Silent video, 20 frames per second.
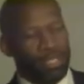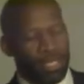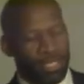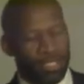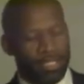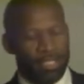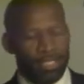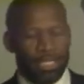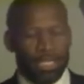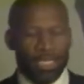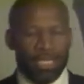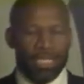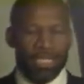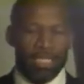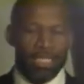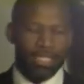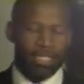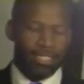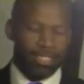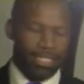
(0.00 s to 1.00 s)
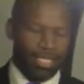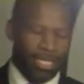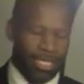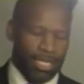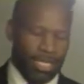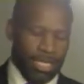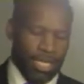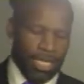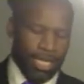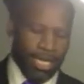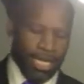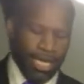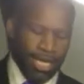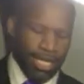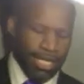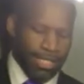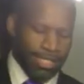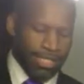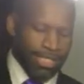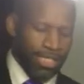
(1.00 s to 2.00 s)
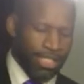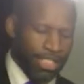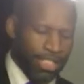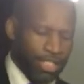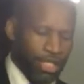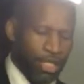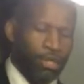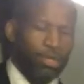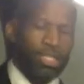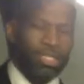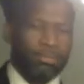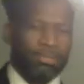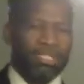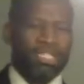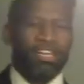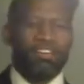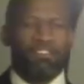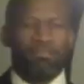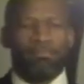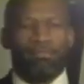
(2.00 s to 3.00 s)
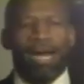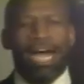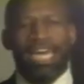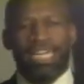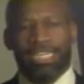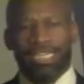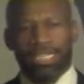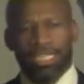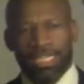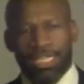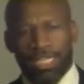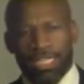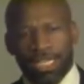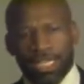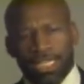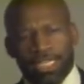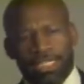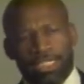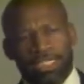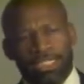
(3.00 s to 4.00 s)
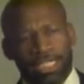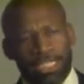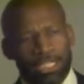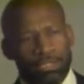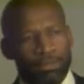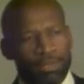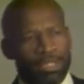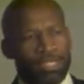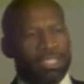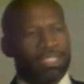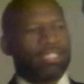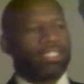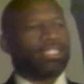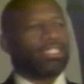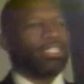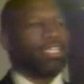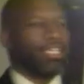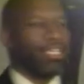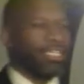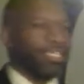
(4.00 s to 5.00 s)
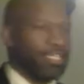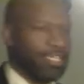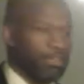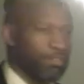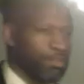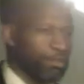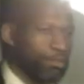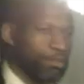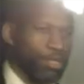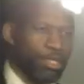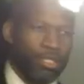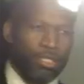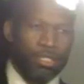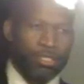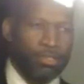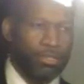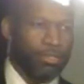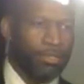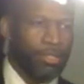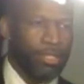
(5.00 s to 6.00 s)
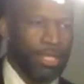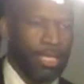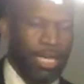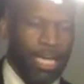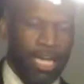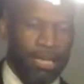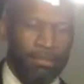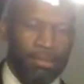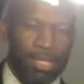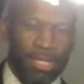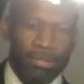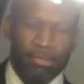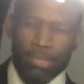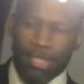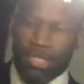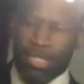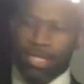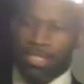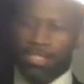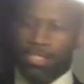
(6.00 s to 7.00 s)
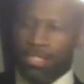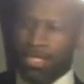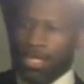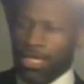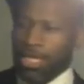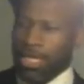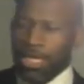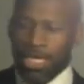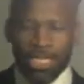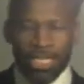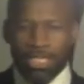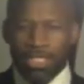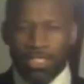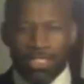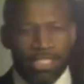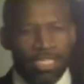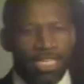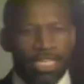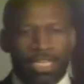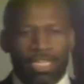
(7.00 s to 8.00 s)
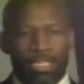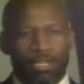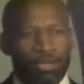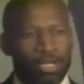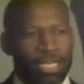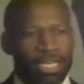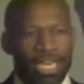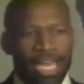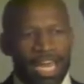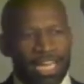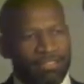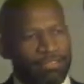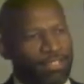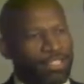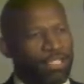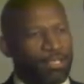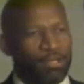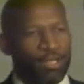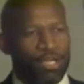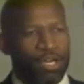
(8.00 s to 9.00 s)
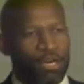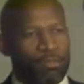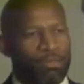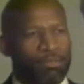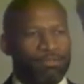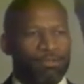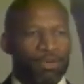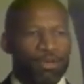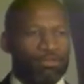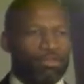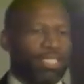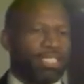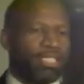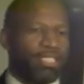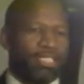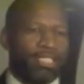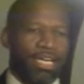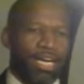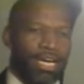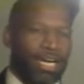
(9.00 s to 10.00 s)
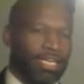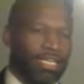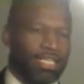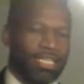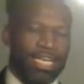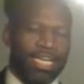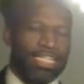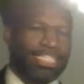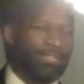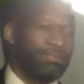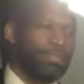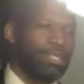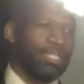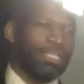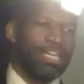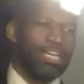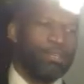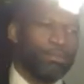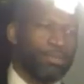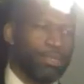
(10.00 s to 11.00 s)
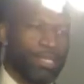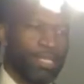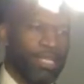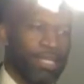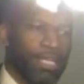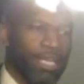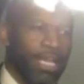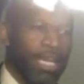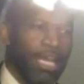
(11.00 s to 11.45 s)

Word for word: to us, is that as he showed himself mightily in dealing with the sins of the world, amen, because he, sin can only last for so long before it reaches God and it has to be dealt with.